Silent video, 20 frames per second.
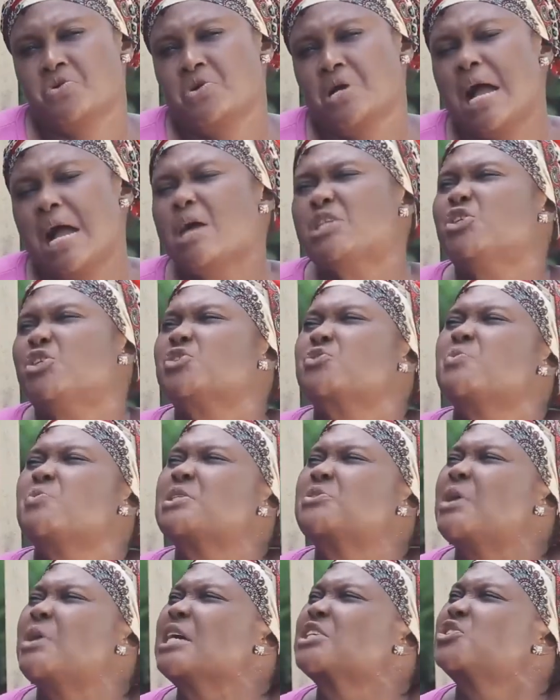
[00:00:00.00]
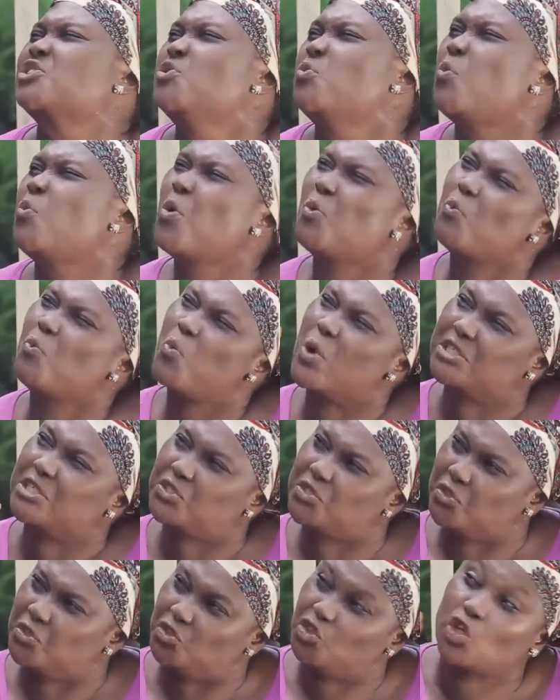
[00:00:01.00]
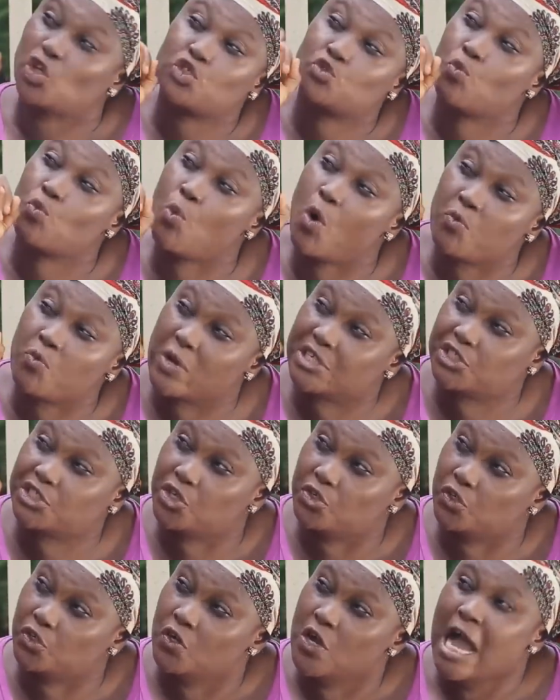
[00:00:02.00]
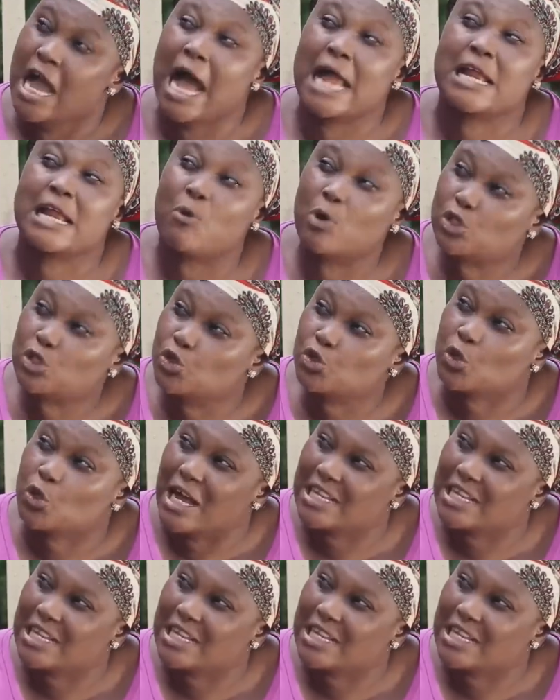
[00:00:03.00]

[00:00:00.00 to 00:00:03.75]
I just want to ask you one question. Just one question, and I want you to